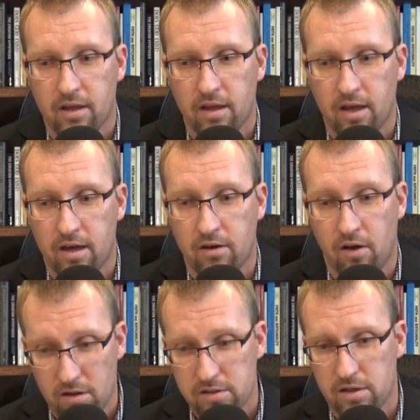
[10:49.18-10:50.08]
And
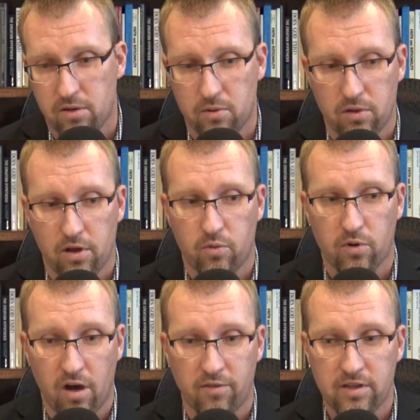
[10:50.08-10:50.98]
also,
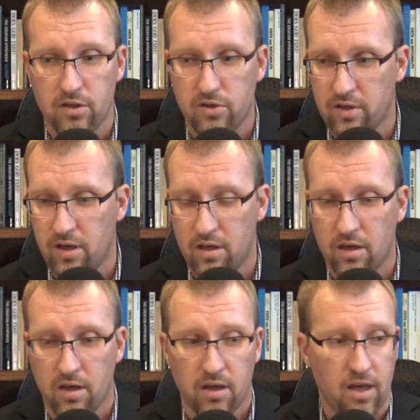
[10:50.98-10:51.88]
we're often looking
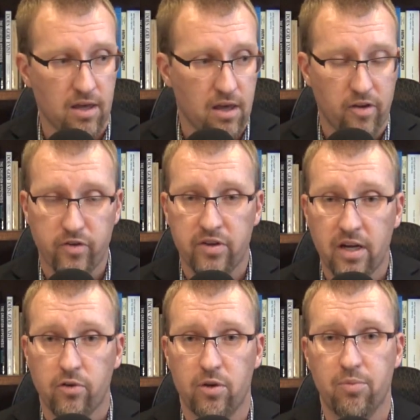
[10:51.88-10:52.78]
in
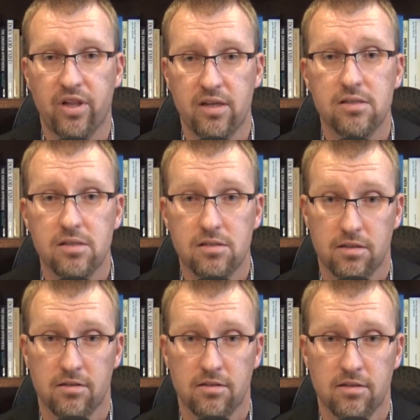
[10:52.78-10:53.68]
contradictory places
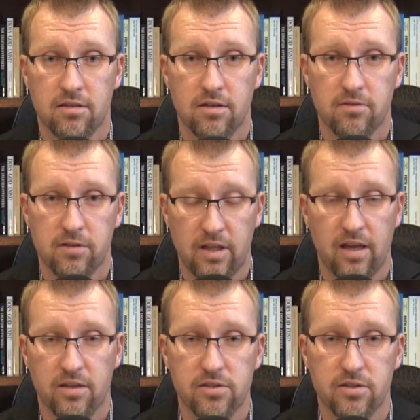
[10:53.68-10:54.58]
for the
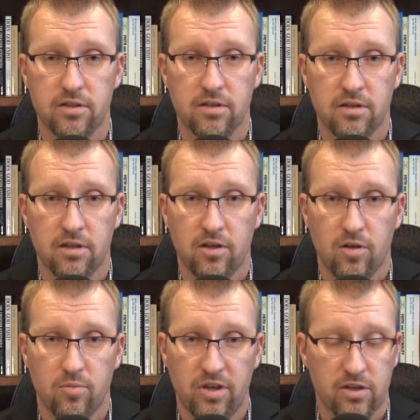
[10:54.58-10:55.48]
answer,
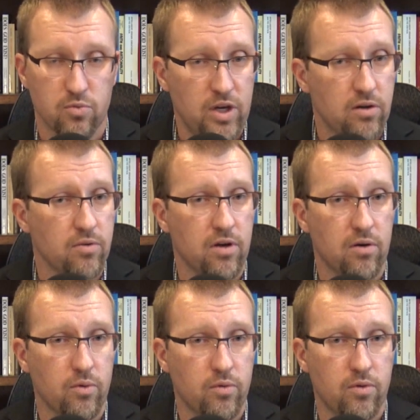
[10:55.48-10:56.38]
because we don't
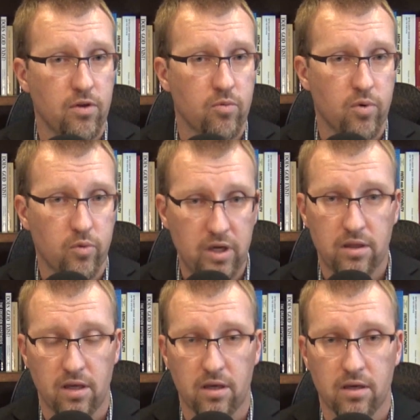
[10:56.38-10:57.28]
know what we
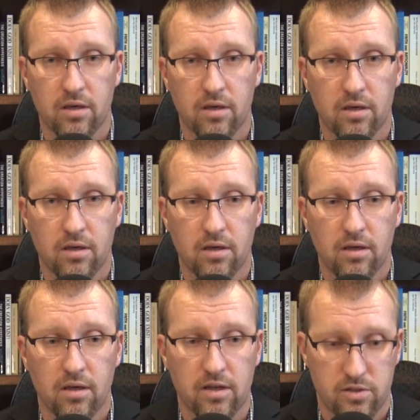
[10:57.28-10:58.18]
think
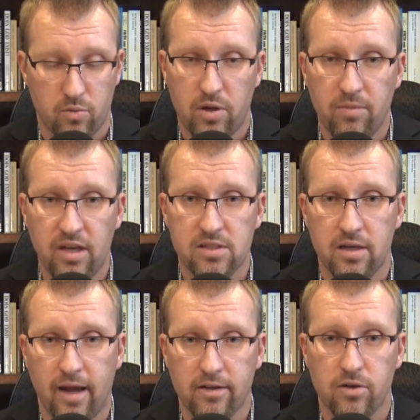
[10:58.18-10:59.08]
as to what makes an
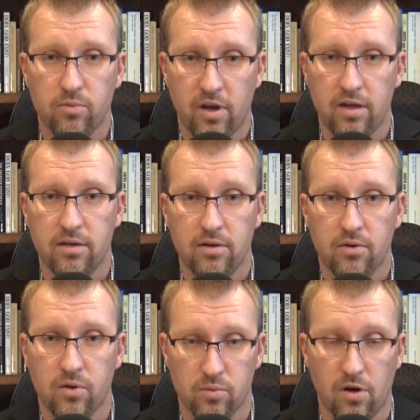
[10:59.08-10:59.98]
act right
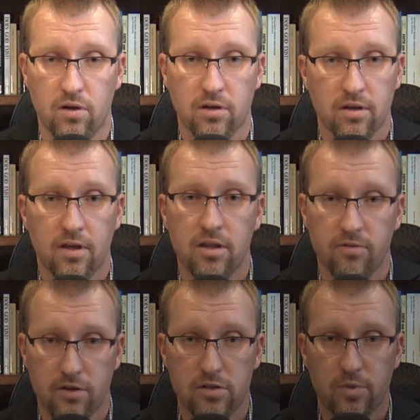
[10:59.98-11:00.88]
or wrong in the
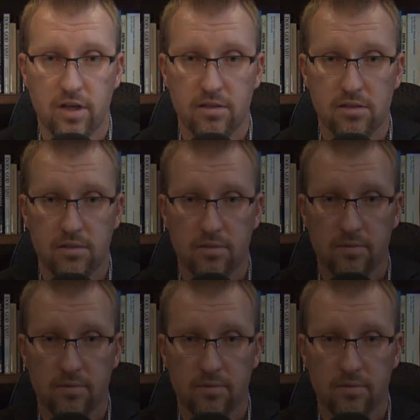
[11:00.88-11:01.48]
first place.